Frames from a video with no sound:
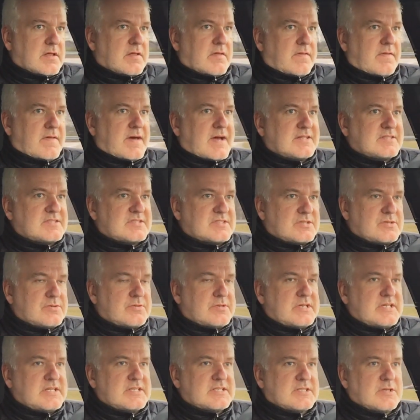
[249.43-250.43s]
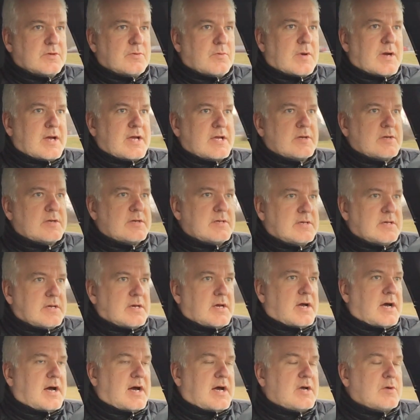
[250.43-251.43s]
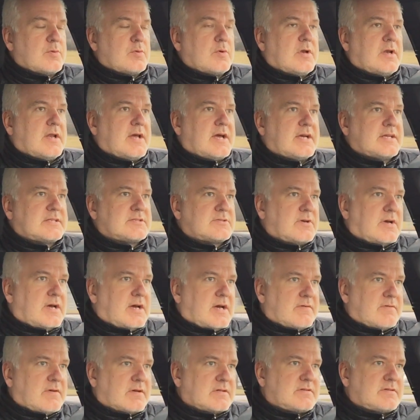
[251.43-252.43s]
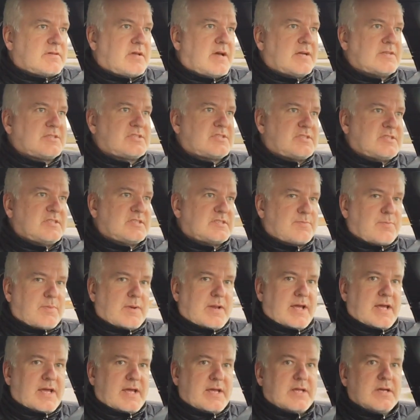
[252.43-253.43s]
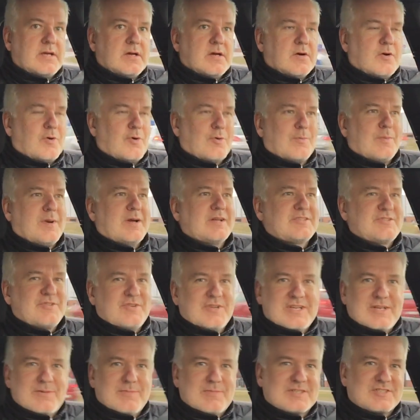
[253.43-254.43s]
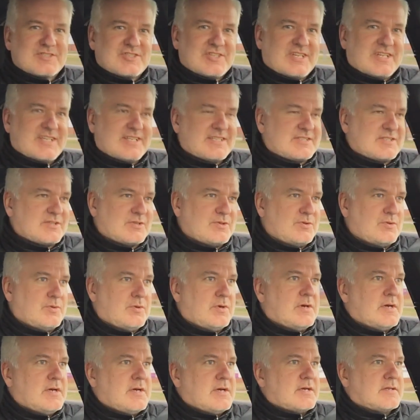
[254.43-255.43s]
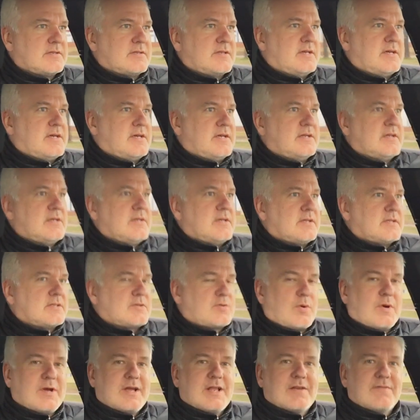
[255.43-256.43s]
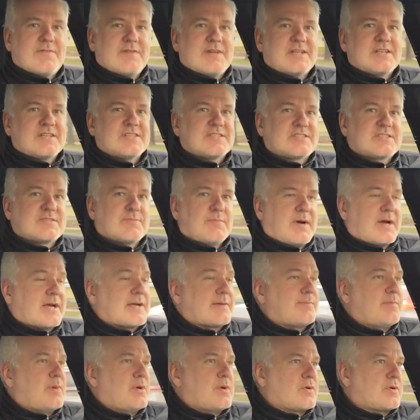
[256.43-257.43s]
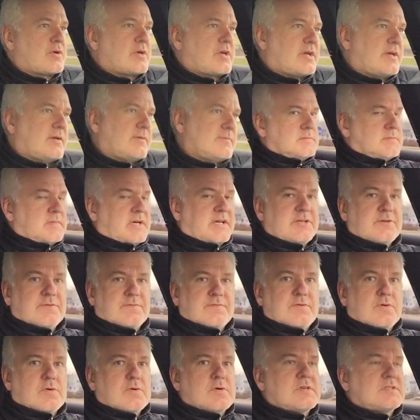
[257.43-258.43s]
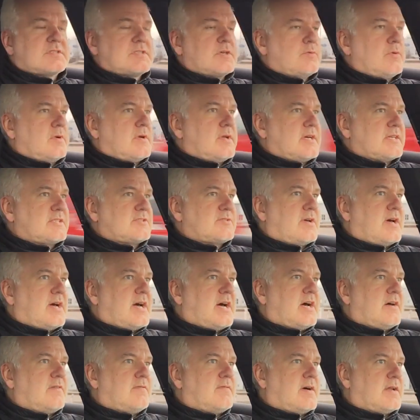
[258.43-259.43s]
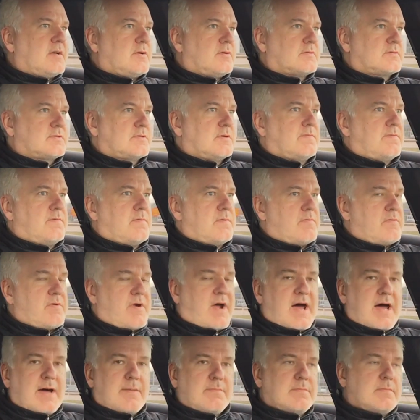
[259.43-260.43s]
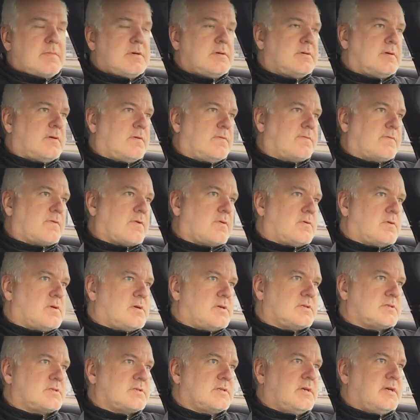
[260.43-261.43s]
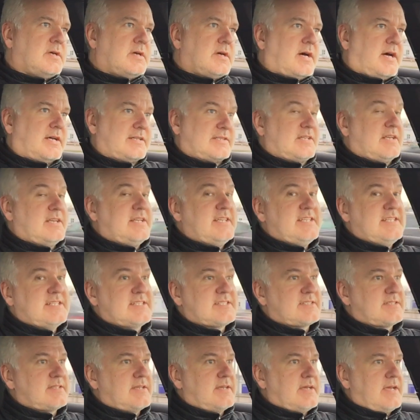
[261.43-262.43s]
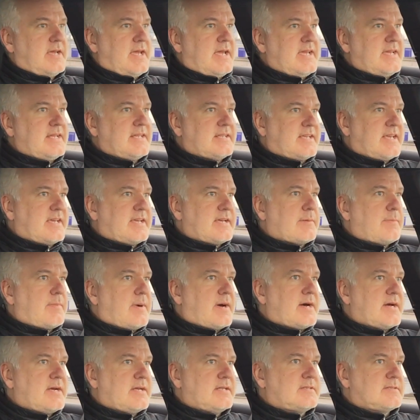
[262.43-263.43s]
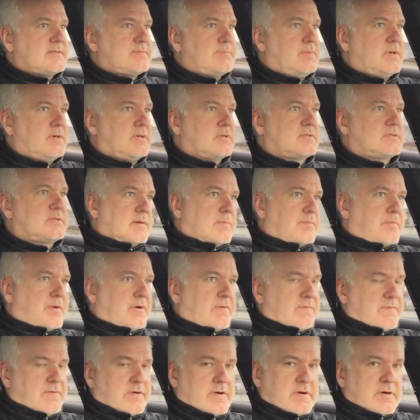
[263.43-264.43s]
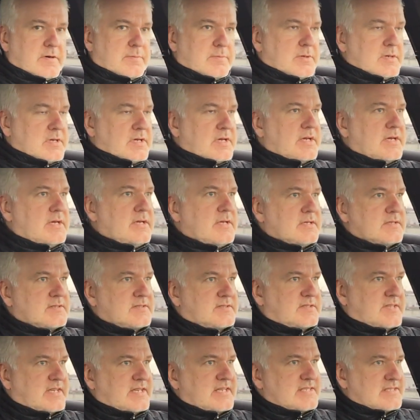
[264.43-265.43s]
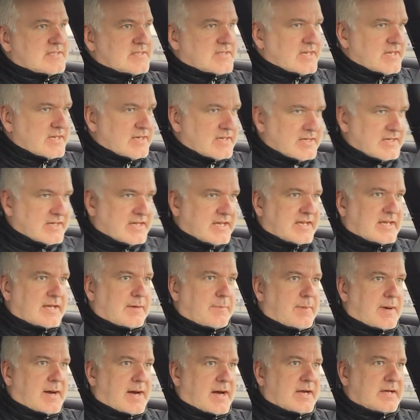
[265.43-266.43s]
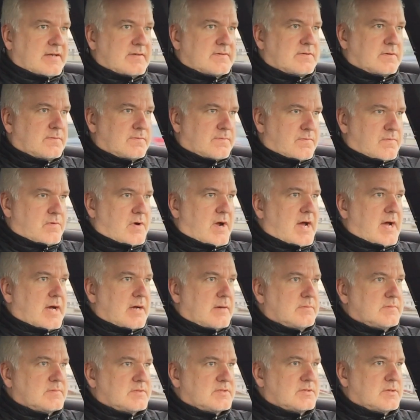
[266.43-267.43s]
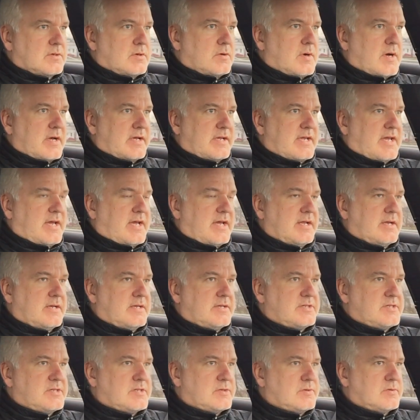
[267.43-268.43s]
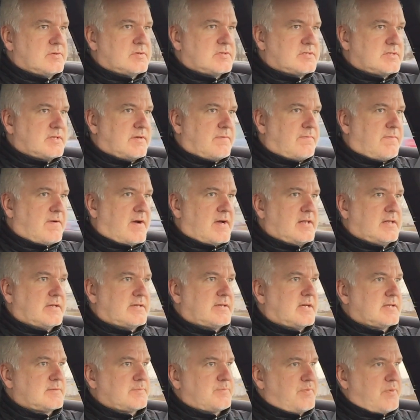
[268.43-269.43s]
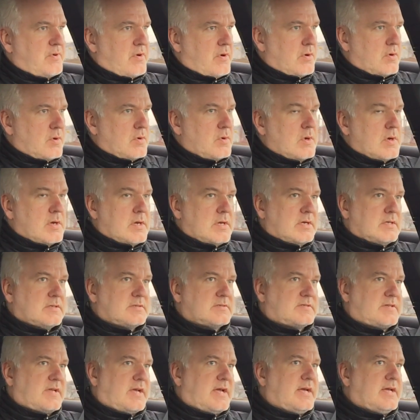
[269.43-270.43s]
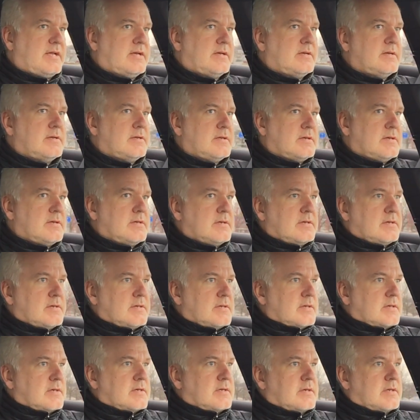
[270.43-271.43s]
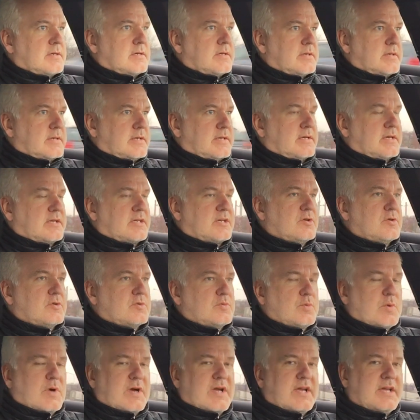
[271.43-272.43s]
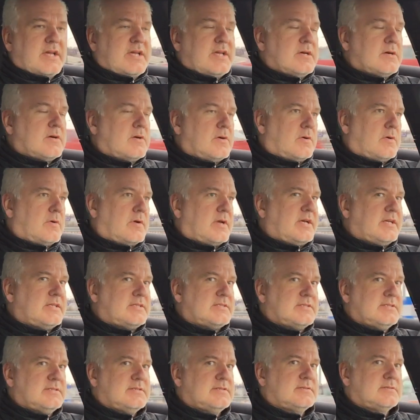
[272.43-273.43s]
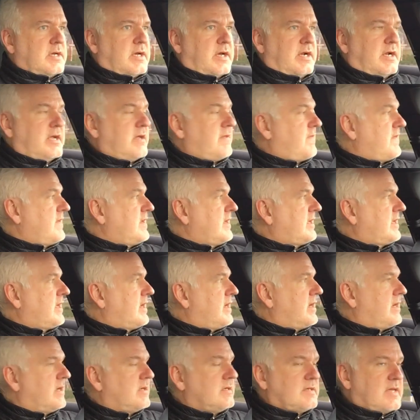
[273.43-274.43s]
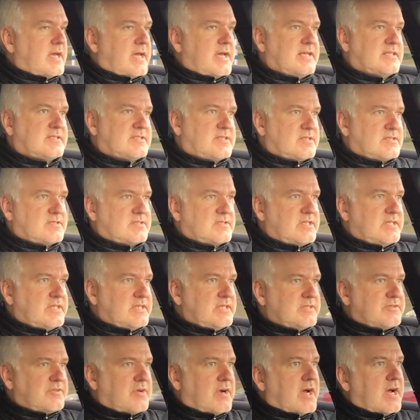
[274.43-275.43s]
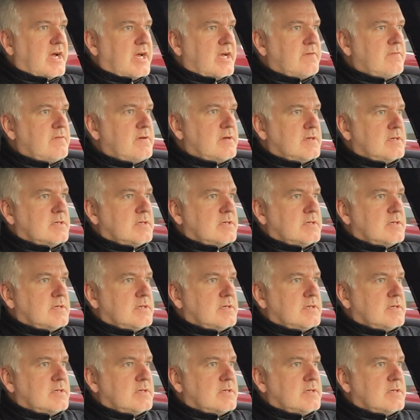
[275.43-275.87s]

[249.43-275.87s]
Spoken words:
That's the reason why I would like to have a touch display on my dream machine to the 12-inch MacBook. And of course I would like to have a lot of RAM, of course, at least 8 GB, but preferably 16 GB of RAM, so I can use Final Cut Pro 10 in a good way on it. And I think a SSD drive